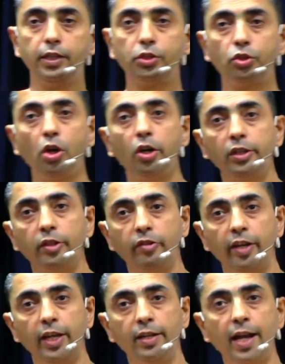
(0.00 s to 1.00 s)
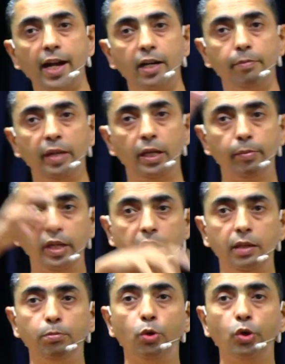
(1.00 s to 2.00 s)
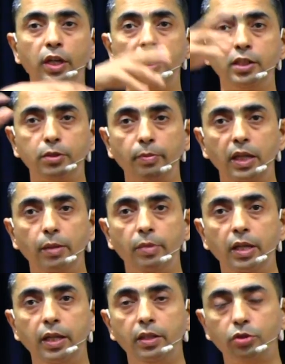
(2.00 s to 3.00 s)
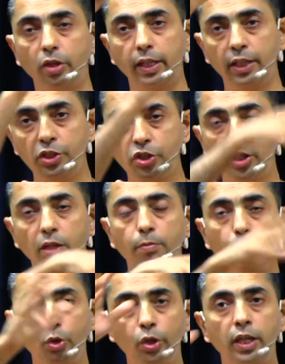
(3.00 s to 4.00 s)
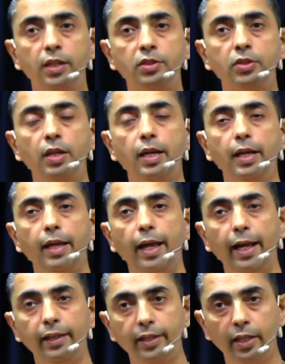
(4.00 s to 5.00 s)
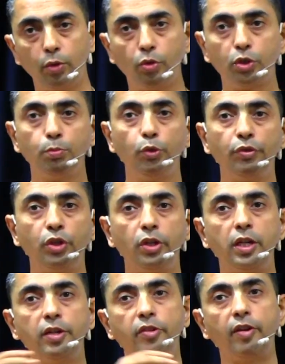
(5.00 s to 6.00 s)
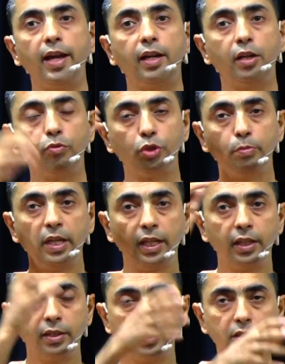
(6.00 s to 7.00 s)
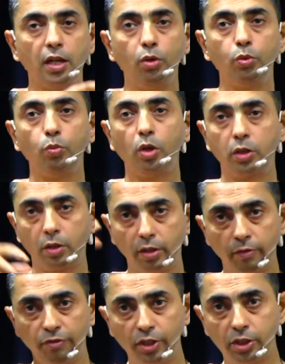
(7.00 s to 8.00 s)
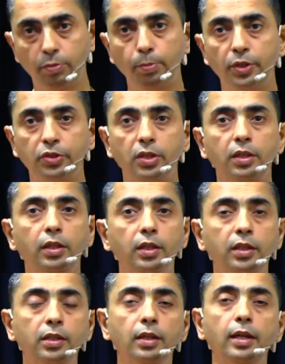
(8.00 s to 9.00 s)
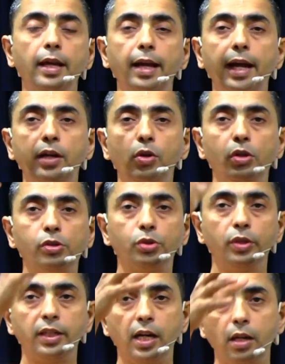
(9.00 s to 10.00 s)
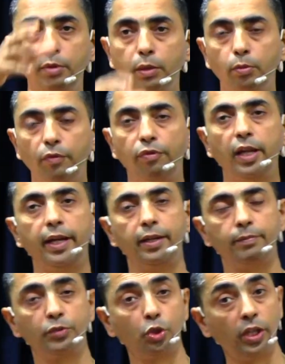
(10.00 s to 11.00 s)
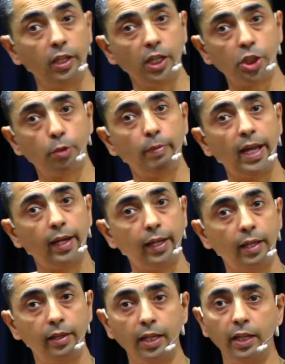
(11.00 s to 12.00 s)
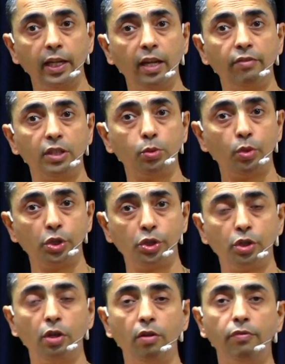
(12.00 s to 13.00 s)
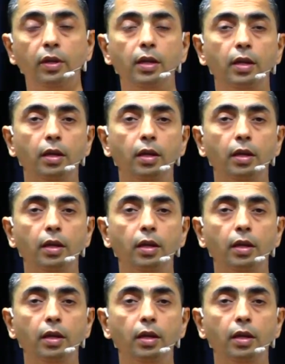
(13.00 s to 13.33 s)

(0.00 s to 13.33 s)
He saw the train had many bogies, engine, bogies, and then it was moving on a track. It was making the sound what the first person heard, and also it had a beam of light. So he rushed back and then he gave his version of